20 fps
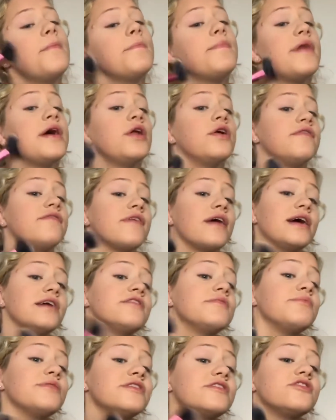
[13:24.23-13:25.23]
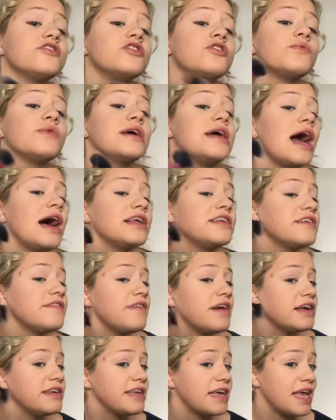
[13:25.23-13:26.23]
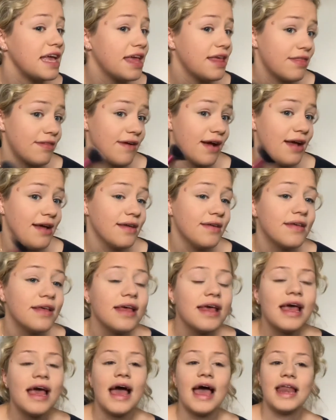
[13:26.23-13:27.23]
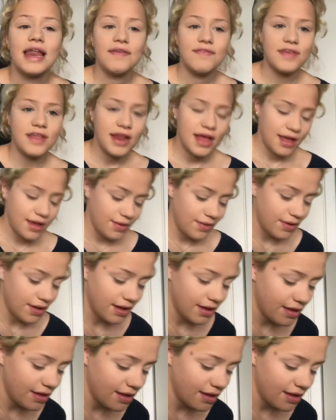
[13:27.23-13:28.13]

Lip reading: They're not flying to Bristol, we had to fly to Heathrow. And if you know